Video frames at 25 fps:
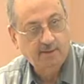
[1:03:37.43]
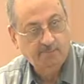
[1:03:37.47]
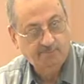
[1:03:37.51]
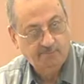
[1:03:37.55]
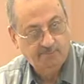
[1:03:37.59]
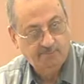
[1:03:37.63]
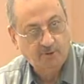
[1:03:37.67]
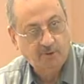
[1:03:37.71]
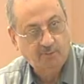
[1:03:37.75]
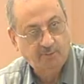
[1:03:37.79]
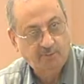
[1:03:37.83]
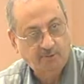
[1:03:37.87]

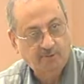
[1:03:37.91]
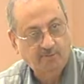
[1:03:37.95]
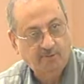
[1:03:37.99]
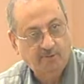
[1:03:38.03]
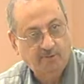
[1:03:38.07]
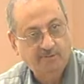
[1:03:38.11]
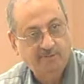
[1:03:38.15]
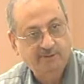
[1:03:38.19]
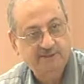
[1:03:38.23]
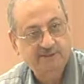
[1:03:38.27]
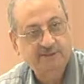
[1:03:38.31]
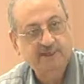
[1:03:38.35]
proper
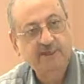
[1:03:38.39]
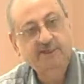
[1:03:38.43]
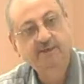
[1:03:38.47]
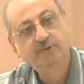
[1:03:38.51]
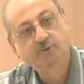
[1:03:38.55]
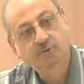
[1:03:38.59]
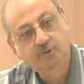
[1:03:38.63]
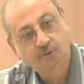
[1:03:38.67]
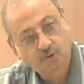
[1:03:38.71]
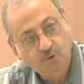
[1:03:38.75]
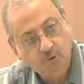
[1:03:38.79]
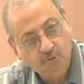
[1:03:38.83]
vowel sign,
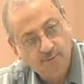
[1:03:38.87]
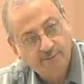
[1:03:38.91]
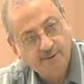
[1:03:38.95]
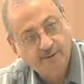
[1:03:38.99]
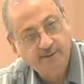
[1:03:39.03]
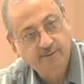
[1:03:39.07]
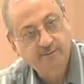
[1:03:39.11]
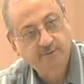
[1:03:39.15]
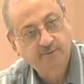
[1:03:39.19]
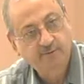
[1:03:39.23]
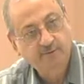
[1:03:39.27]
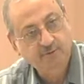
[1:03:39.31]
you go
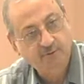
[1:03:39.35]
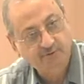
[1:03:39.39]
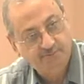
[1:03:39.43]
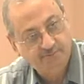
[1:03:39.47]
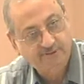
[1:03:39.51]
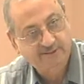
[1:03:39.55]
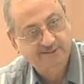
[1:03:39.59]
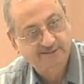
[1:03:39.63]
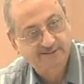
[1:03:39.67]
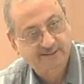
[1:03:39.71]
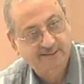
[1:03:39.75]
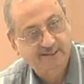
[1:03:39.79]
back to the
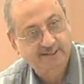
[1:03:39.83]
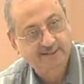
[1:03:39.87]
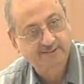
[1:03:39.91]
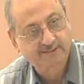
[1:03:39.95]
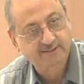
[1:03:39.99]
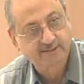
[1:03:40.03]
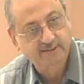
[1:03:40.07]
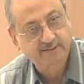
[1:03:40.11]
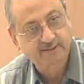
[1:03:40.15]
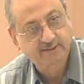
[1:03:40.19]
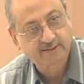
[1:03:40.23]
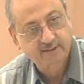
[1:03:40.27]
first lesson.